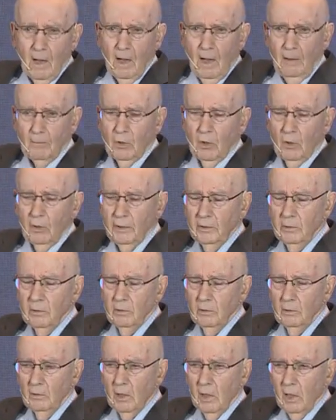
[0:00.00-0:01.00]
I'm going
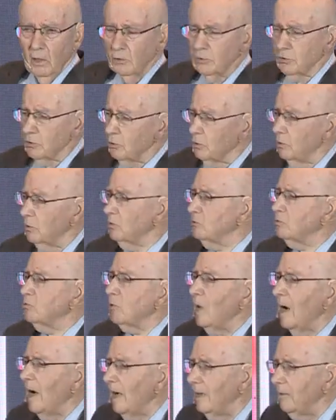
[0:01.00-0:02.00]
to also
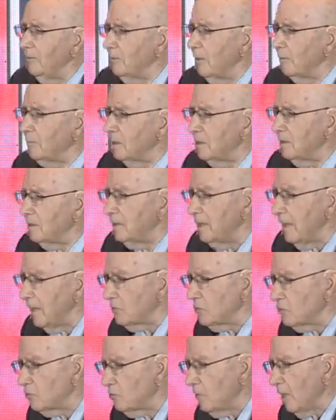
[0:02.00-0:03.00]
drive. I'm going to
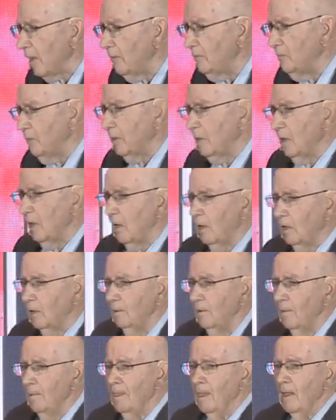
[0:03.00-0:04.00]
test drive the car
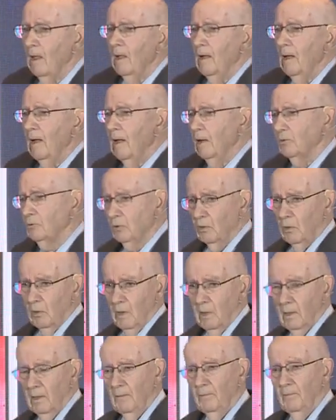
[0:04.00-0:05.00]
and so
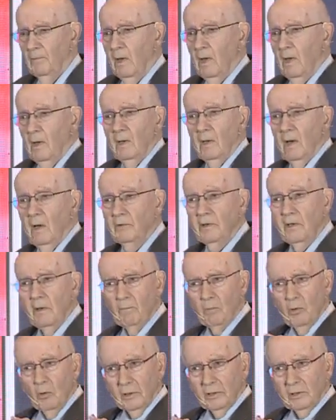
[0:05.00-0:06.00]
on. Now, the
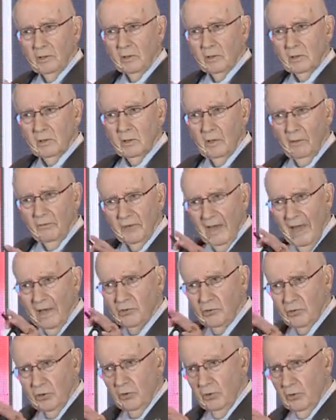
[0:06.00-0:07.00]
importance of
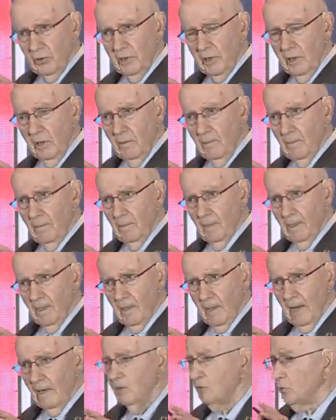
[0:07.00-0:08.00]
that journey,
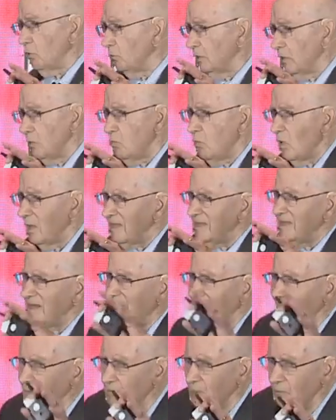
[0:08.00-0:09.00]
and it's only one
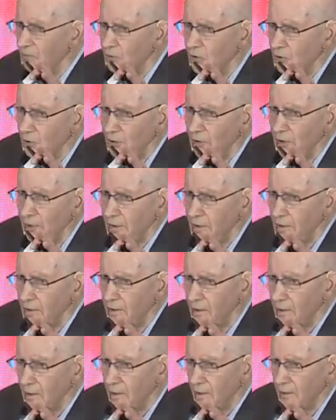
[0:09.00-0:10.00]
type of journey.
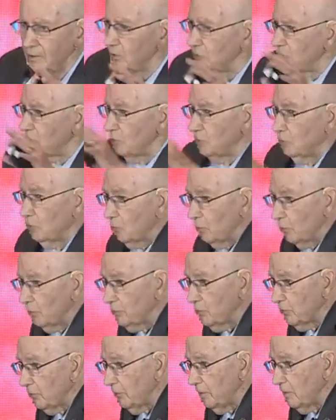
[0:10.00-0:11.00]
There's the
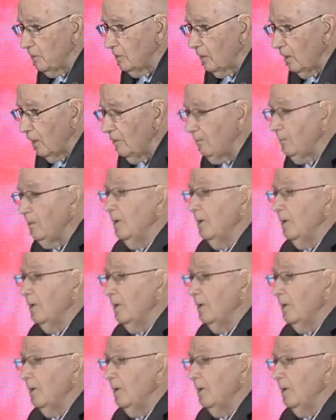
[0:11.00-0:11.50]
short journey type.